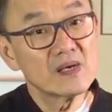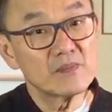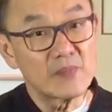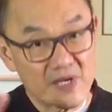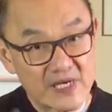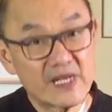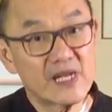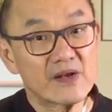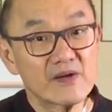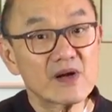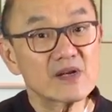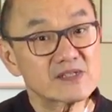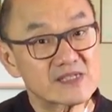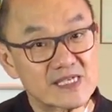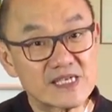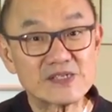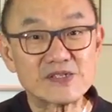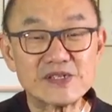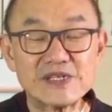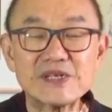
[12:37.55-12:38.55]
But here I'll
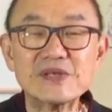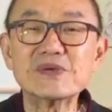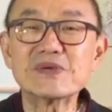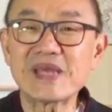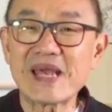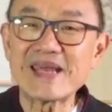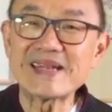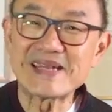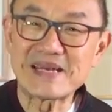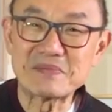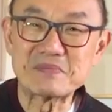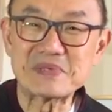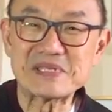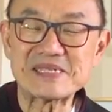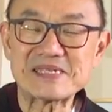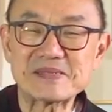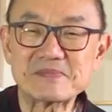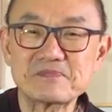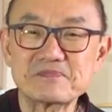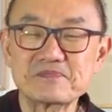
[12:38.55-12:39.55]
stick to the UK
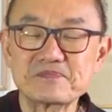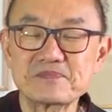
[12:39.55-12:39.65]
numbers.